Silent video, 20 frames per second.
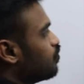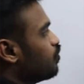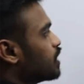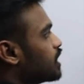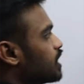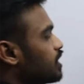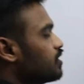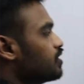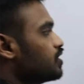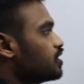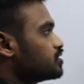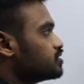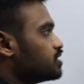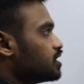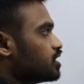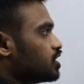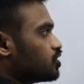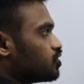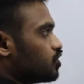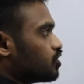Okay,
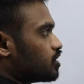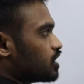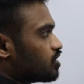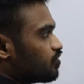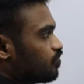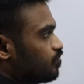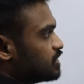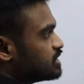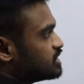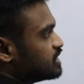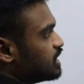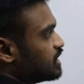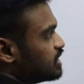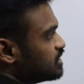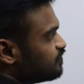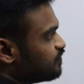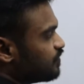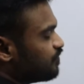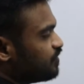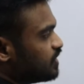so the total mixture
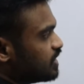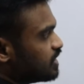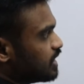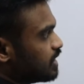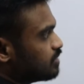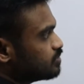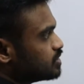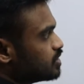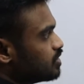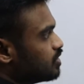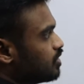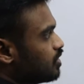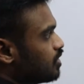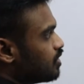is 50 grams.